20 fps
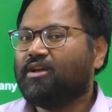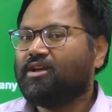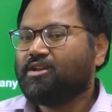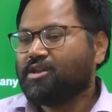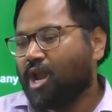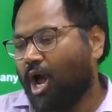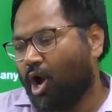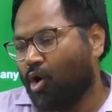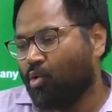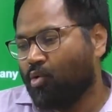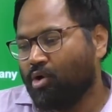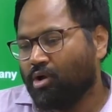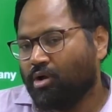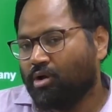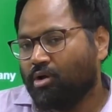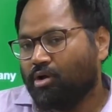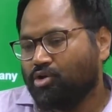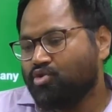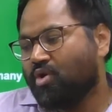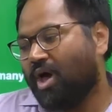Now
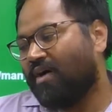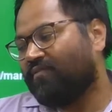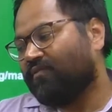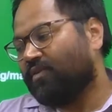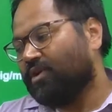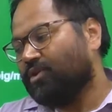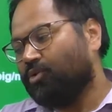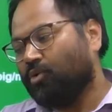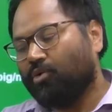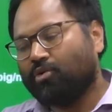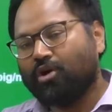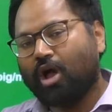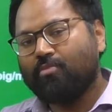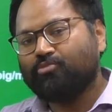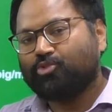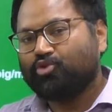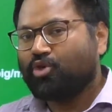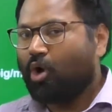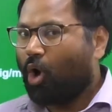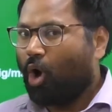you have come
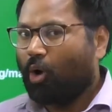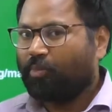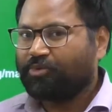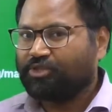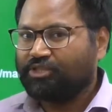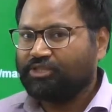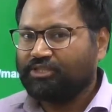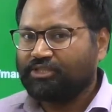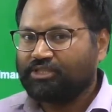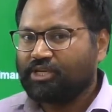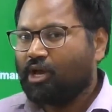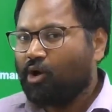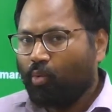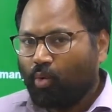to the options.